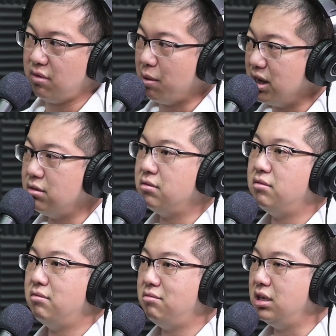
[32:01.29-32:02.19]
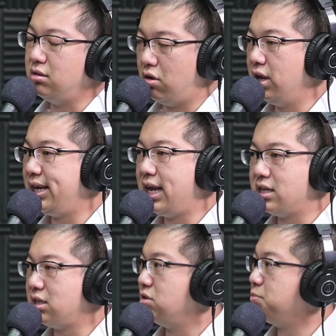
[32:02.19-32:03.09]
I mean, in oil and
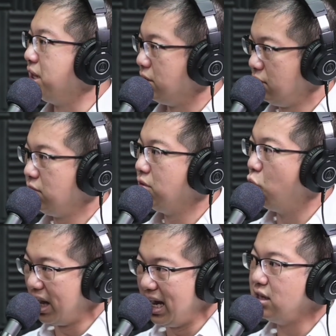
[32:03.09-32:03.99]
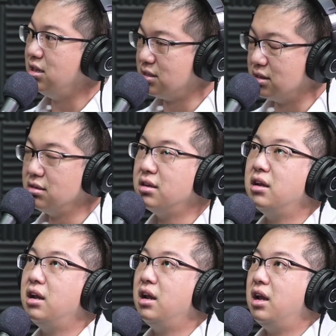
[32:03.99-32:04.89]
gas, I was paid okay, decent.
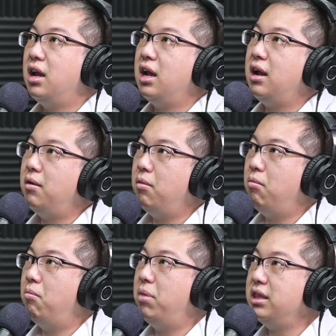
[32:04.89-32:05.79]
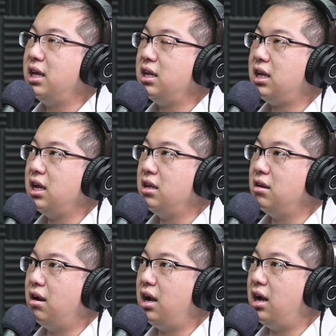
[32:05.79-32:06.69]
But then
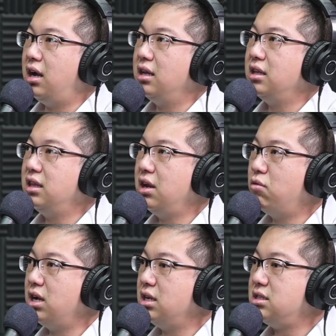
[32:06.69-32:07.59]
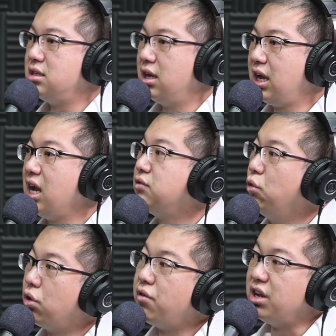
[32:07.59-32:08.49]
again, there was a cash
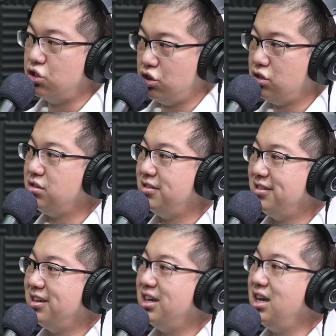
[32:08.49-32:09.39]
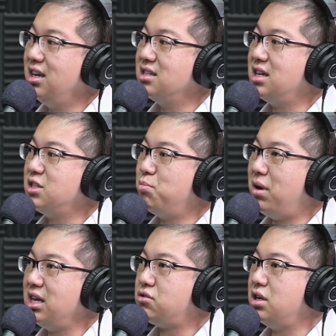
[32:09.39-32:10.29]
flow crunch. In a sense,
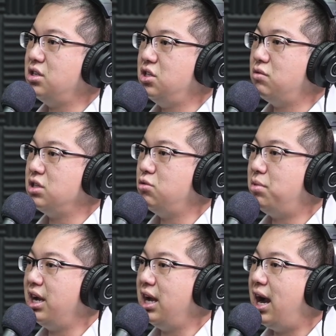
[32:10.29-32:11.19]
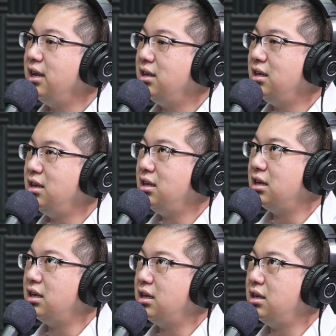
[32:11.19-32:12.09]
my strategy was to buy
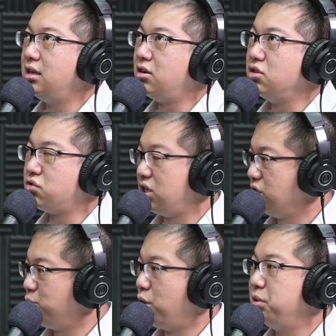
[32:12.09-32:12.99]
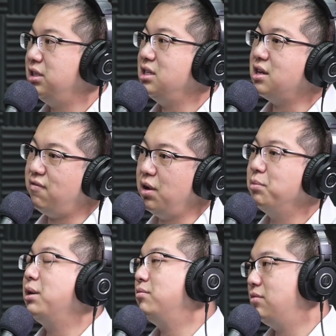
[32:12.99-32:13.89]
under construction properties and
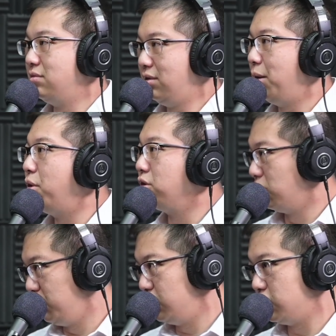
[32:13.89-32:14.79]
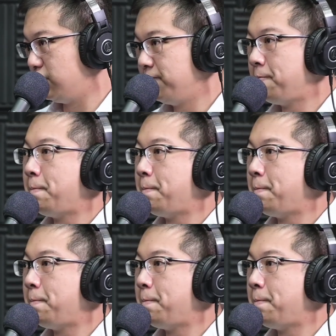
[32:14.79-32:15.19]
flip them upon completion.